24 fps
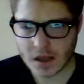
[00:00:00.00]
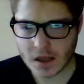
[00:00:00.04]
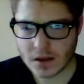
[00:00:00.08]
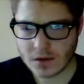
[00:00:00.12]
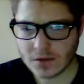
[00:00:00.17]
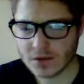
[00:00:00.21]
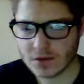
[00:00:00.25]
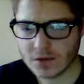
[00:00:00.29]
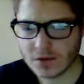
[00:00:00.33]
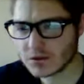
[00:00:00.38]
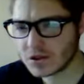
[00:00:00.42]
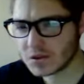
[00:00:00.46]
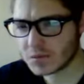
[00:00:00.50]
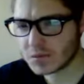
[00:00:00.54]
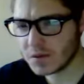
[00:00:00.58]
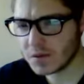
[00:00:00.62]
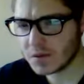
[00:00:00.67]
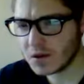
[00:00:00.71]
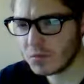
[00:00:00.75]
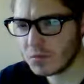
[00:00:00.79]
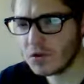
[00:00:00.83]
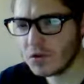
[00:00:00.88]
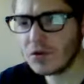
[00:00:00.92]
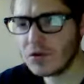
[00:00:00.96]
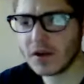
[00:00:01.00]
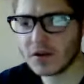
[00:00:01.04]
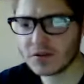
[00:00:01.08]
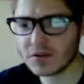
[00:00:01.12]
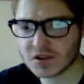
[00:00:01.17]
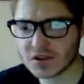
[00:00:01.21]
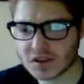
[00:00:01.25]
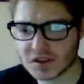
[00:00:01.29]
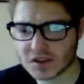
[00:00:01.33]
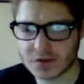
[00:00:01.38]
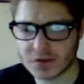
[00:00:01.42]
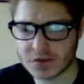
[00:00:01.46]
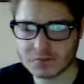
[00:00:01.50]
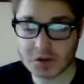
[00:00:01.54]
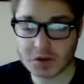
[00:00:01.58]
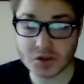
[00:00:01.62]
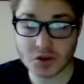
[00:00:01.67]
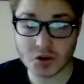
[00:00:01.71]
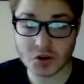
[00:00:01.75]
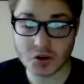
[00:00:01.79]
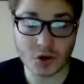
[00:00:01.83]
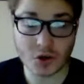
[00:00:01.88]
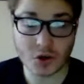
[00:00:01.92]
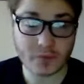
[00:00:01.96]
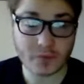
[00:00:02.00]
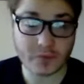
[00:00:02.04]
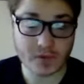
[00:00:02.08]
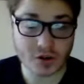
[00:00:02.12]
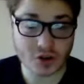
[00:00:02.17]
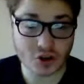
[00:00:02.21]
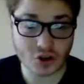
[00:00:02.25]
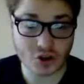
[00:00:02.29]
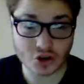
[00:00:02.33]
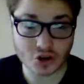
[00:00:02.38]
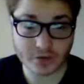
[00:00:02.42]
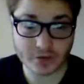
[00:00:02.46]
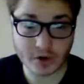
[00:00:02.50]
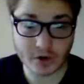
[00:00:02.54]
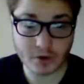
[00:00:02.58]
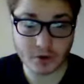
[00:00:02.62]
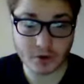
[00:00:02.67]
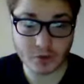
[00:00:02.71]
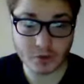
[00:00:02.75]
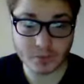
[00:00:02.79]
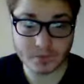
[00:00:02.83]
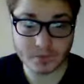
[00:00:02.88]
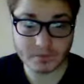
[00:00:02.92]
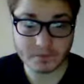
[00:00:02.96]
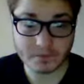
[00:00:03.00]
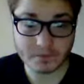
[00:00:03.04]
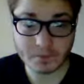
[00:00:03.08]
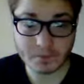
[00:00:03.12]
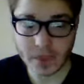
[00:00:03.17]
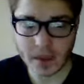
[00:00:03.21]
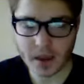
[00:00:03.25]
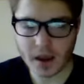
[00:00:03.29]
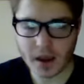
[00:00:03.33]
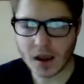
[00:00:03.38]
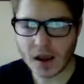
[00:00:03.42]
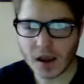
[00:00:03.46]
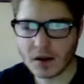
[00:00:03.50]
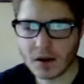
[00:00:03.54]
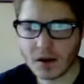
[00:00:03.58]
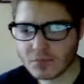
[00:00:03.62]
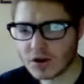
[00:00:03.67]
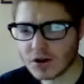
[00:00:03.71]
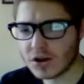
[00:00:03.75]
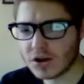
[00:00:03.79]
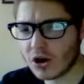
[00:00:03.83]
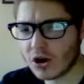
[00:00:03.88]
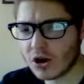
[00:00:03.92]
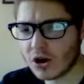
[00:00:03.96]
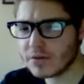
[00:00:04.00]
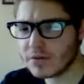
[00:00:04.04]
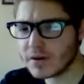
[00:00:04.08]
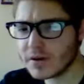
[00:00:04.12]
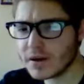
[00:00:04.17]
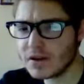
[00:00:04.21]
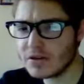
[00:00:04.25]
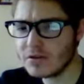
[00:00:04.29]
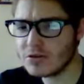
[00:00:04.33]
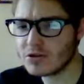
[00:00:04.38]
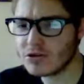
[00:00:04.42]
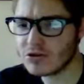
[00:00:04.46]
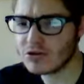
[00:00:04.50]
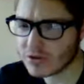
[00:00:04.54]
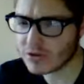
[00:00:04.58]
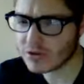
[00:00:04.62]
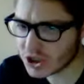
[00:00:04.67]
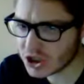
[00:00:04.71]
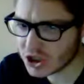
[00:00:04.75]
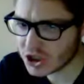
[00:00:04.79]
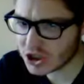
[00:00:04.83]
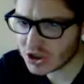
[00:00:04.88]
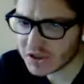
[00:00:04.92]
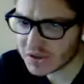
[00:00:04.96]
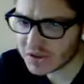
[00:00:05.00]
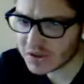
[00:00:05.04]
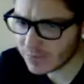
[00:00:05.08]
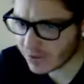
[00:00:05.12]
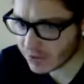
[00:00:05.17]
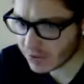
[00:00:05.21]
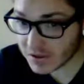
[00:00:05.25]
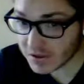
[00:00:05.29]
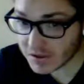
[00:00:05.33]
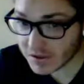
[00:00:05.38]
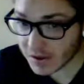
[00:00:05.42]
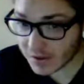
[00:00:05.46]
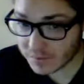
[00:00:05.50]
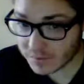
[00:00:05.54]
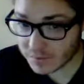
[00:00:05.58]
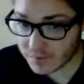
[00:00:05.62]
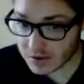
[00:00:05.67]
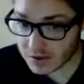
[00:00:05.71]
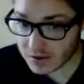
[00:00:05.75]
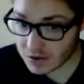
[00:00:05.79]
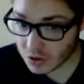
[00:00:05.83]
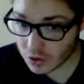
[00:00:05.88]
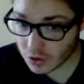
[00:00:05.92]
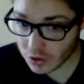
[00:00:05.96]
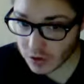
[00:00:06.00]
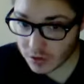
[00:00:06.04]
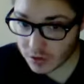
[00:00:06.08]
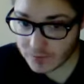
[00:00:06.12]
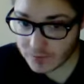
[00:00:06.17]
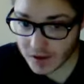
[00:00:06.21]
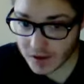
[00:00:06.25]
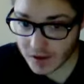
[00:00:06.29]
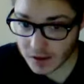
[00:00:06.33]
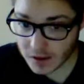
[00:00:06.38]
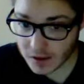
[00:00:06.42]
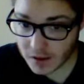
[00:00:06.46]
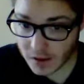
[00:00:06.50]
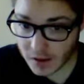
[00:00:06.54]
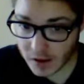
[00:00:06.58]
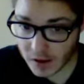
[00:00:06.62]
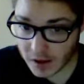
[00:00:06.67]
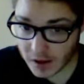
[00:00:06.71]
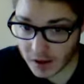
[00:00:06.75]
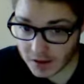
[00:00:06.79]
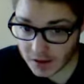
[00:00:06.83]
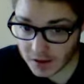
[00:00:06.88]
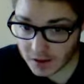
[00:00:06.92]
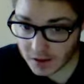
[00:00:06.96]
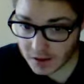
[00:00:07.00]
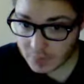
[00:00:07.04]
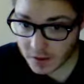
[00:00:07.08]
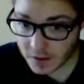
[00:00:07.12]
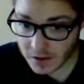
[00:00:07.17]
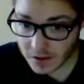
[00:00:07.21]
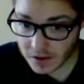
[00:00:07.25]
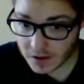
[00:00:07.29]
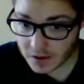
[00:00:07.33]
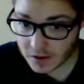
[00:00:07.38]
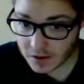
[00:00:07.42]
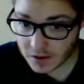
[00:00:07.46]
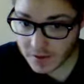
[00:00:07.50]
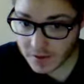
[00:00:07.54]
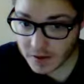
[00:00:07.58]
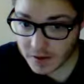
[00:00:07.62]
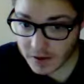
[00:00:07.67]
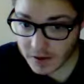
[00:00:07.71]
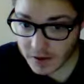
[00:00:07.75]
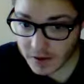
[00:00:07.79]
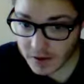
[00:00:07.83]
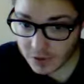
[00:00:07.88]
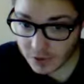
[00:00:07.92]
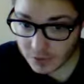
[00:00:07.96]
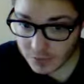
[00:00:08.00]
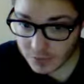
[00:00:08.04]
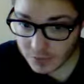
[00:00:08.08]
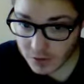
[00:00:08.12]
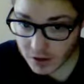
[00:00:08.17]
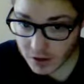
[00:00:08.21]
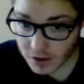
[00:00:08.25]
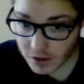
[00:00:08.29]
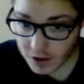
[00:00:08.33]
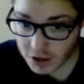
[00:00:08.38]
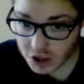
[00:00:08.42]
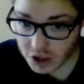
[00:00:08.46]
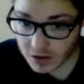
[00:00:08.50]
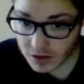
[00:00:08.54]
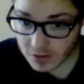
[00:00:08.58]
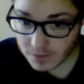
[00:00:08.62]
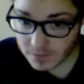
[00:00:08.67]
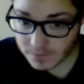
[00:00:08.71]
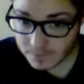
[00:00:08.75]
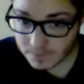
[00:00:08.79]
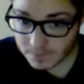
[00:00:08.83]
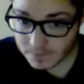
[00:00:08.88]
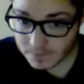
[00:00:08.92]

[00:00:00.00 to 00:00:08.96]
There's people that are self-absorbed, true. But aren't Christians more self-absorbed than anybody of any other religion?